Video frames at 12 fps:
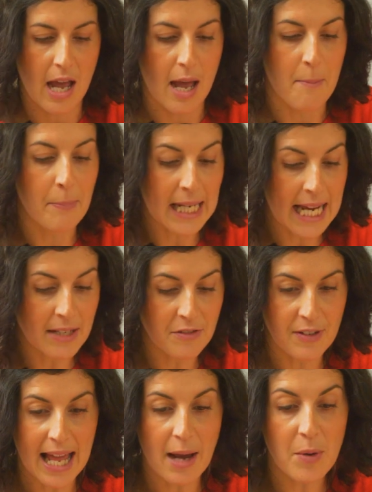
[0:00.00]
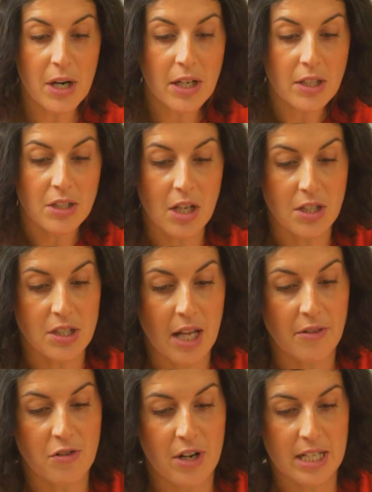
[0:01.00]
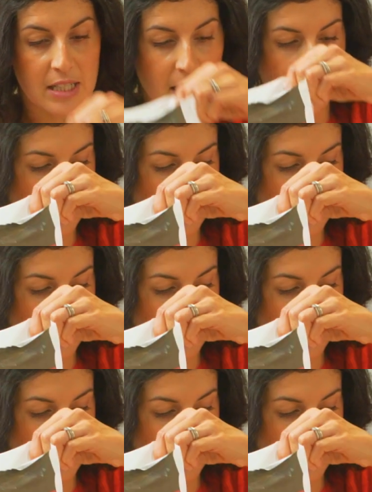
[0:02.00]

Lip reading: Plain flour, not self-raising.